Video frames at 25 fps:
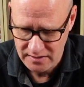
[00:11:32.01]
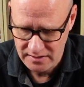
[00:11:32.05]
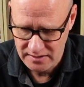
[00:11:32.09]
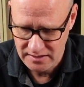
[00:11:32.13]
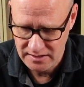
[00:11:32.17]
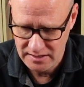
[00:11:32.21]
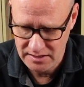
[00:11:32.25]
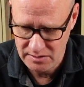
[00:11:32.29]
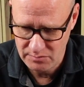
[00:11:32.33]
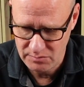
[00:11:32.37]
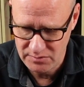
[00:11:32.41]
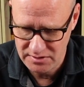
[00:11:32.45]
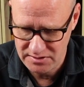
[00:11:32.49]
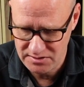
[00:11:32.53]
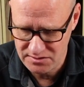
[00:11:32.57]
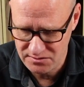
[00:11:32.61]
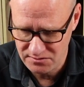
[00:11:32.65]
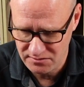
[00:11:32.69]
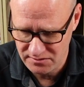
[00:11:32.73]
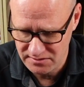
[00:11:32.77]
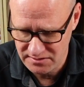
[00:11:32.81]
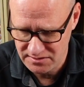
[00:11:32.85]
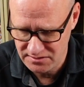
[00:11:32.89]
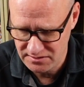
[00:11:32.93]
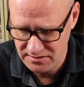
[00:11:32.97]
It's
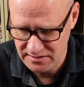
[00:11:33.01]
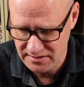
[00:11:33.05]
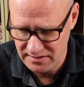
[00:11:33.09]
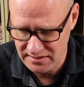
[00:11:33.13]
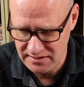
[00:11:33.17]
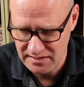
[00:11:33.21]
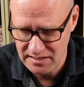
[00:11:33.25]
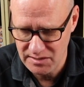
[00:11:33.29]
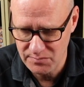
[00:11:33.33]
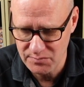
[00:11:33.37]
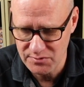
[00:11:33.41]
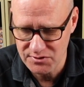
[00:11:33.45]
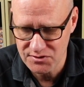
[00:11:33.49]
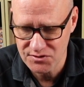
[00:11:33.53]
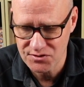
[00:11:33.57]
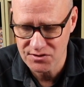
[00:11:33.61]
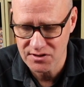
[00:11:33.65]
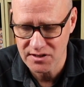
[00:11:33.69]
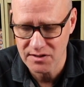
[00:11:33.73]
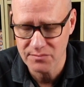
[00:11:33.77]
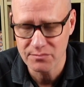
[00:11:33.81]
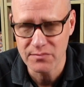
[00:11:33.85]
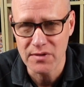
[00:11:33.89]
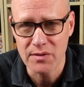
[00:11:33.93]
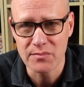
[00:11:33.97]
not until you get a couple of
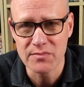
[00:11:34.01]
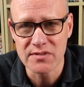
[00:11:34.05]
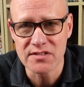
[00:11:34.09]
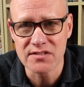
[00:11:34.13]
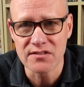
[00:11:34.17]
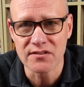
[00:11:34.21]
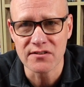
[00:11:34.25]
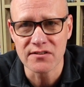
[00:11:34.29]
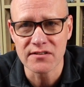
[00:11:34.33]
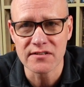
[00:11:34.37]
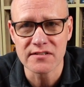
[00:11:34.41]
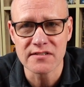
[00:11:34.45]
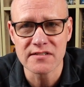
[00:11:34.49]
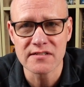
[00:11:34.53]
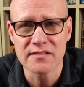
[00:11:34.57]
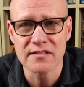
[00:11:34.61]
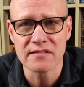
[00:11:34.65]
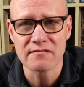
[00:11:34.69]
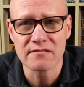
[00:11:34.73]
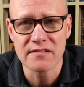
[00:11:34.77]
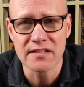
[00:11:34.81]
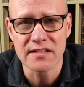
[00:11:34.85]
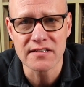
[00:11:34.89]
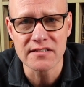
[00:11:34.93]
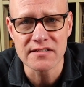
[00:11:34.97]
tribe members on and
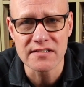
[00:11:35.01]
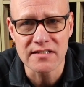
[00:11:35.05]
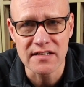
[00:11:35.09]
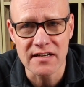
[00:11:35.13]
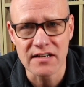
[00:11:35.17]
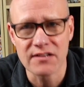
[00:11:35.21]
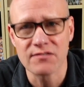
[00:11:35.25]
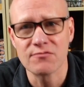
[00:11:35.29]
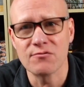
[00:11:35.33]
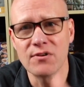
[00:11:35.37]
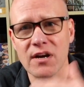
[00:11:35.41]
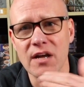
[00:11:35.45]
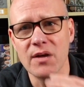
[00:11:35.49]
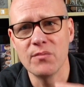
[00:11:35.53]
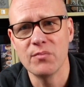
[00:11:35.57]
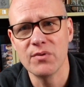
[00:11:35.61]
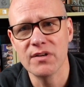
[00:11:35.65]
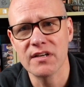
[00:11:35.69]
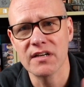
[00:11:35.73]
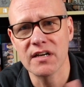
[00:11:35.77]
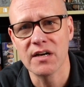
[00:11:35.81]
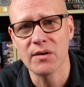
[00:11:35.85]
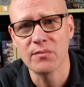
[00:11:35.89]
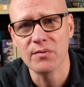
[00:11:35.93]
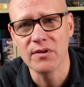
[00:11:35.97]
things start
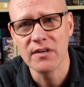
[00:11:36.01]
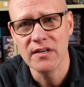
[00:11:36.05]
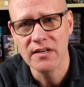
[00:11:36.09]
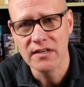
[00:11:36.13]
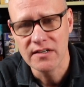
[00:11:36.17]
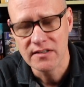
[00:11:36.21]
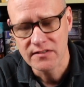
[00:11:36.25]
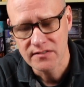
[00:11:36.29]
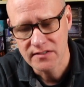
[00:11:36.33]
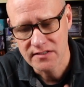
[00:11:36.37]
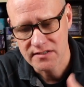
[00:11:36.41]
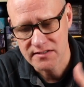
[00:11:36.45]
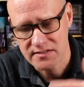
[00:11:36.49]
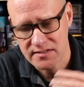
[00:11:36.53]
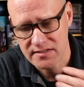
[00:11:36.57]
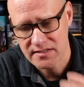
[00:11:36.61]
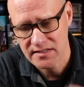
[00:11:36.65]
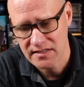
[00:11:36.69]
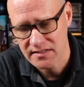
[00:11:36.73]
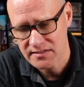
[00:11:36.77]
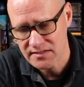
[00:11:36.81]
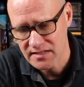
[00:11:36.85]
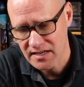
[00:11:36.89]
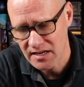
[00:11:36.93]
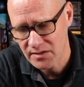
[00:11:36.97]
ramping up that it
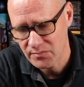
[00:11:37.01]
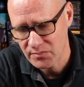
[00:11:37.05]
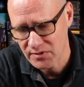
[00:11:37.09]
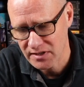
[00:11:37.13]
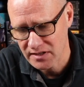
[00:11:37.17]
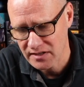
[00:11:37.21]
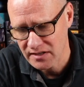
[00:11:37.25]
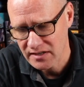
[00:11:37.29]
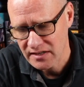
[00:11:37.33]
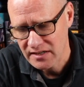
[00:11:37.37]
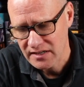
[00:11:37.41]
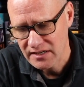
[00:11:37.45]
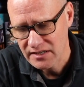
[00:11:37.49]
starts happening.